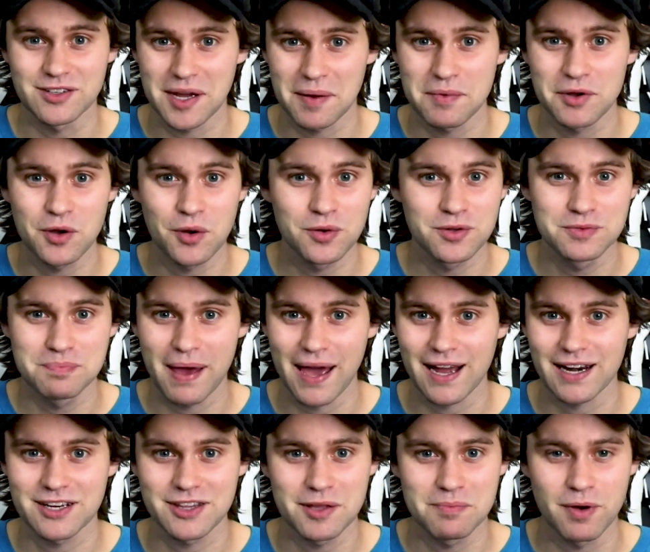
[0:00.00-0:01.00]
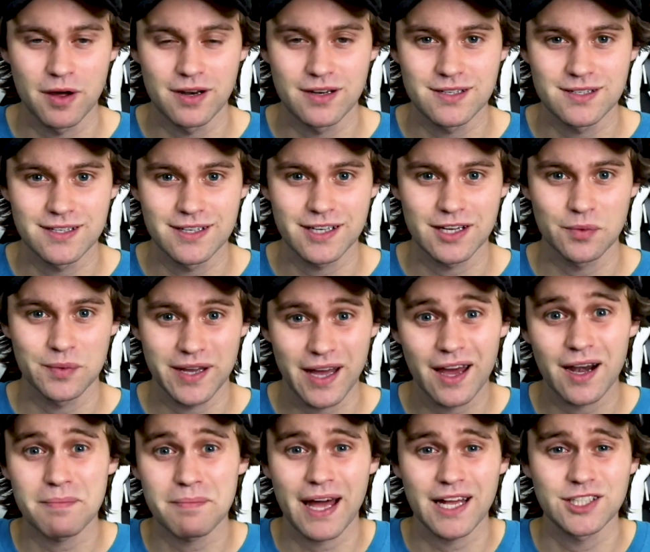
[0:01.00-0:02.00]
Time to go back to the Bundesliga. We
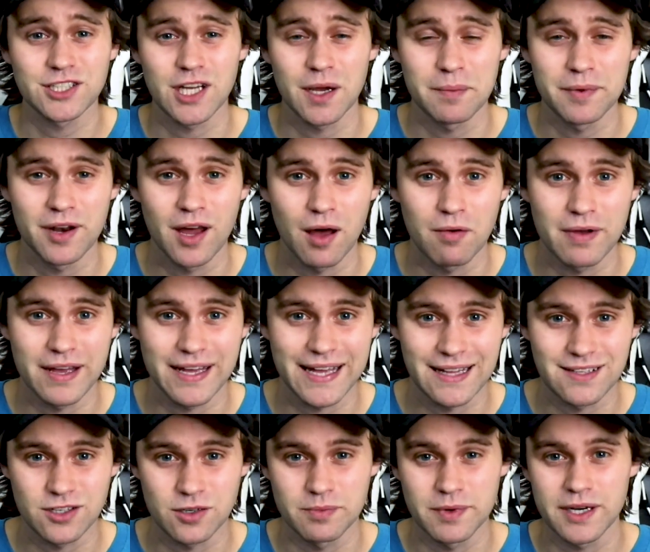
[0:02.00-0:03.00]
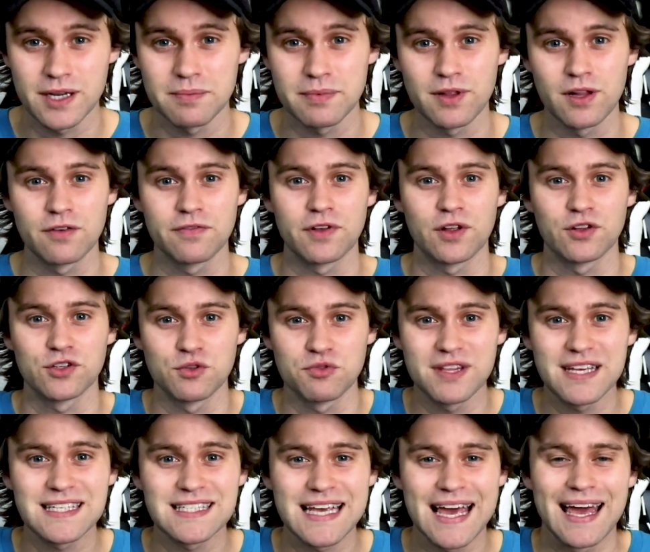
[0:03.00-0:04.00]
got a match coming up against Arminia Bielefeld, so
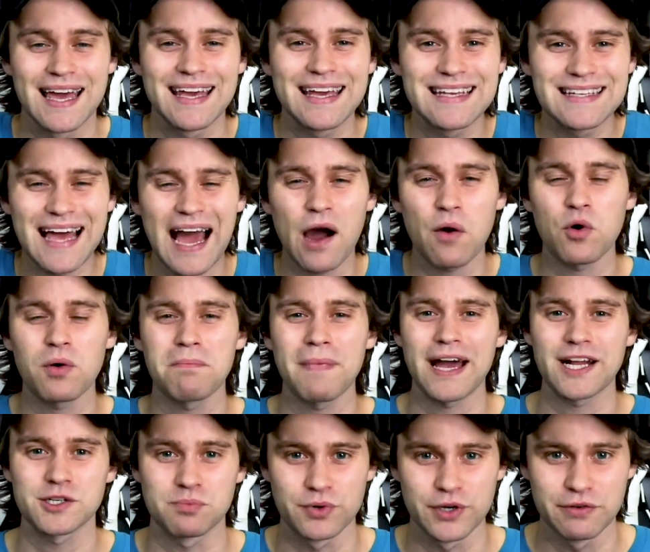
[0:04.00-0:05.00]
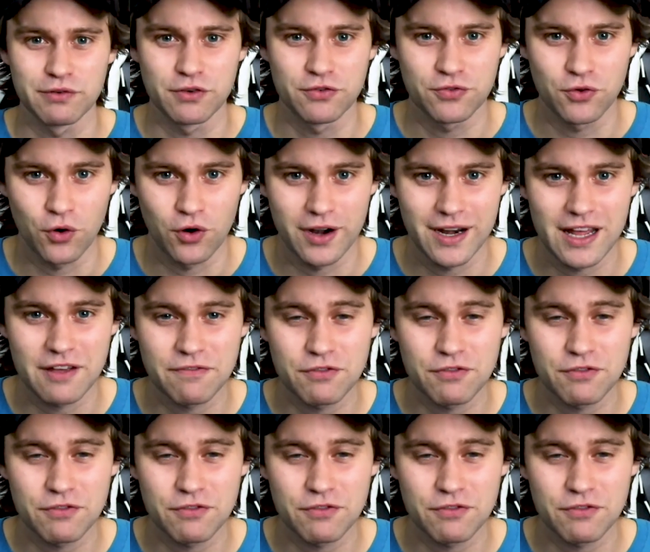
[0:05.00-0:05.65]
this is our match preview for it.